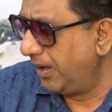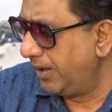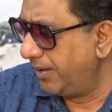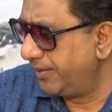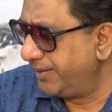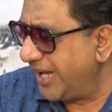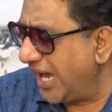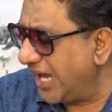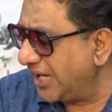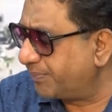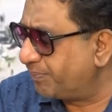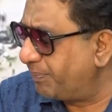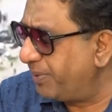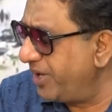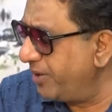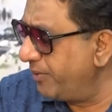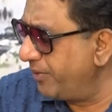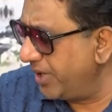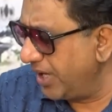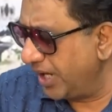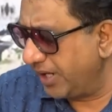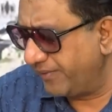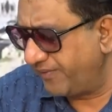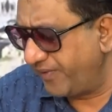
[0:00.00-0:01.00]
that
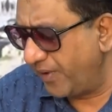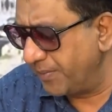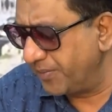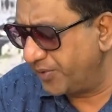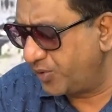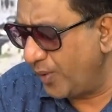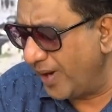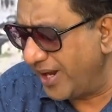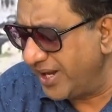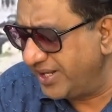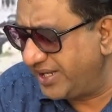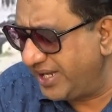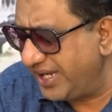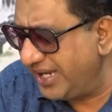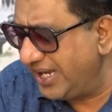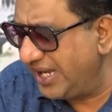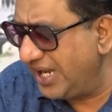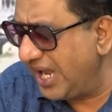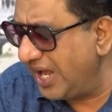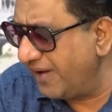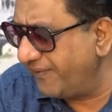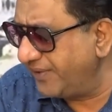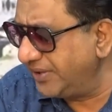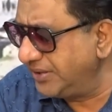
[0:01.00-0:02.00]
period from
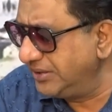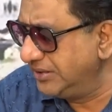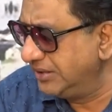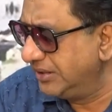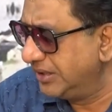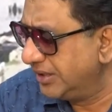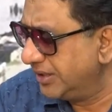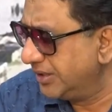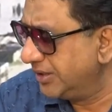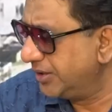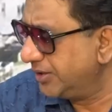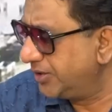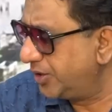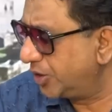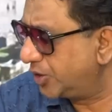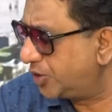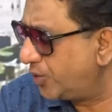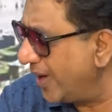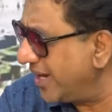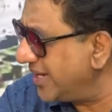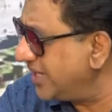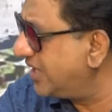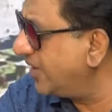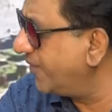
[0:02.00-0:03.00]
2011 to
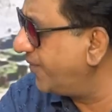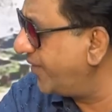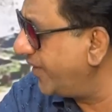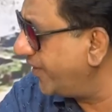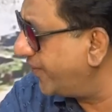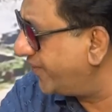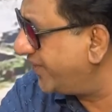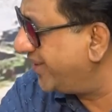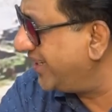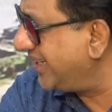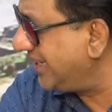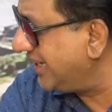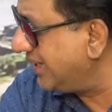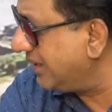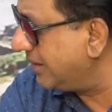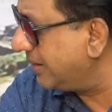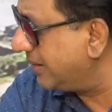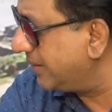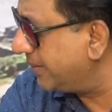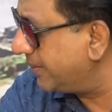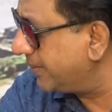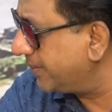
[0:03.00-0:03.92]
2015.